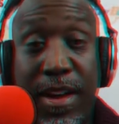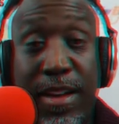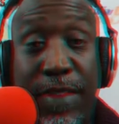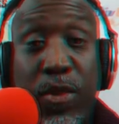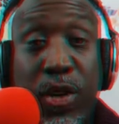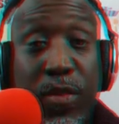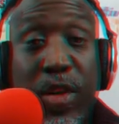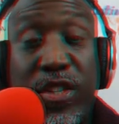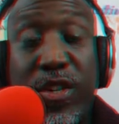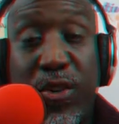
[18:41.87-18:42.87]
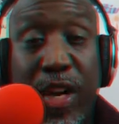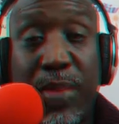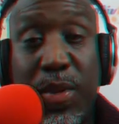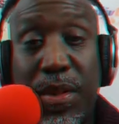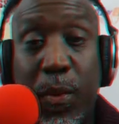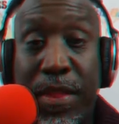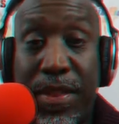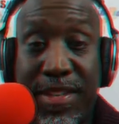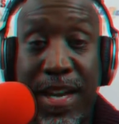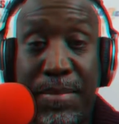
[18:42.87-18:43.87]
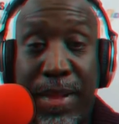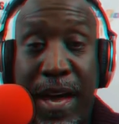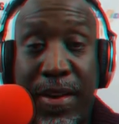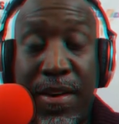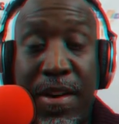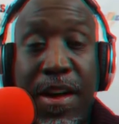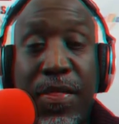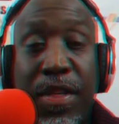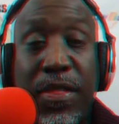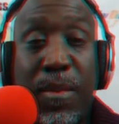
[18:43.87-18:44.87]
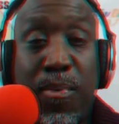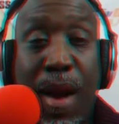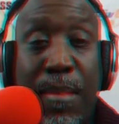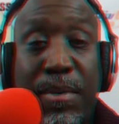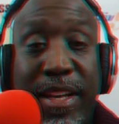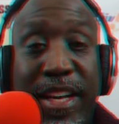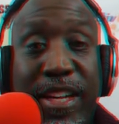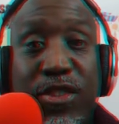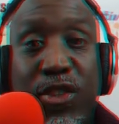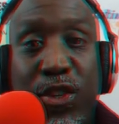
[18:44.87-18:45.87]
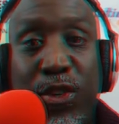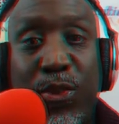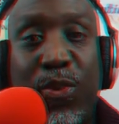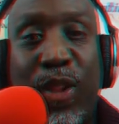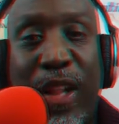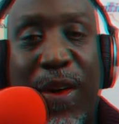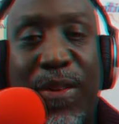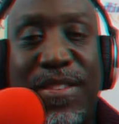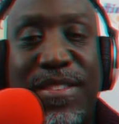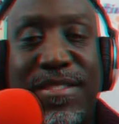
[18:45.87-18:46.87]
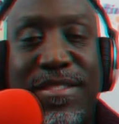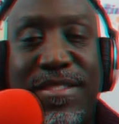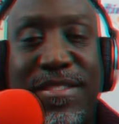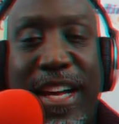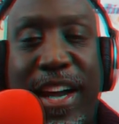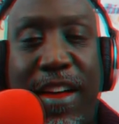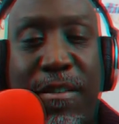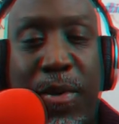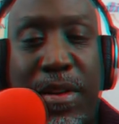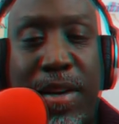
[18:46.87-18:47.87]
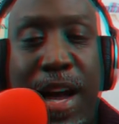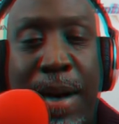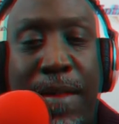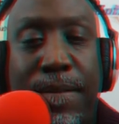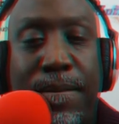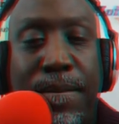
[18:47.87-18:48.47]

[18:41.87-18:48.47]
if you can reach your dreams with a stepladder, then they're probably too low. Take care, everyone. I'm out.